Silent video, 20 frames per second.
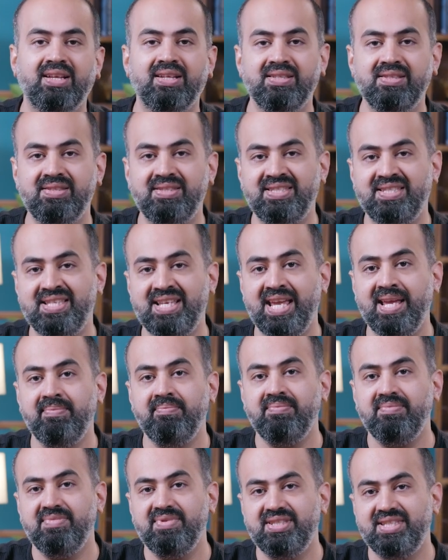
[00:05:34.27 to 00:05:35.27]
Same
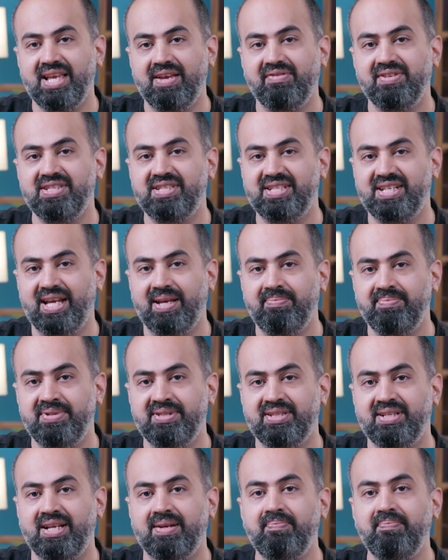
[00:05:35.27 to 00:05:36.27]
7
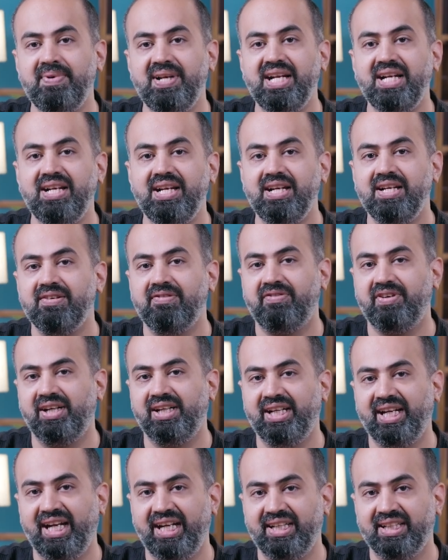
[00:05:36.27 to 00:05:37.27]
steps, completely
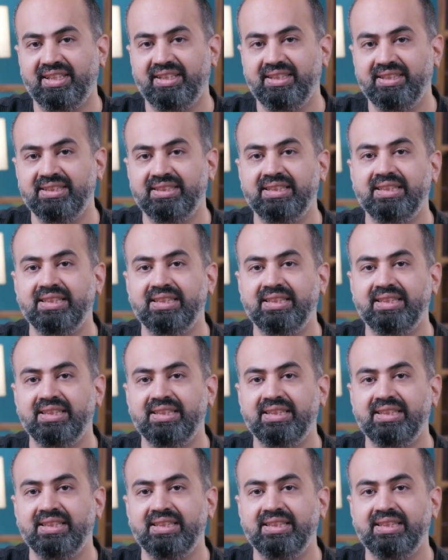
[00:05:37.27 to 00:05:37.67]
different data,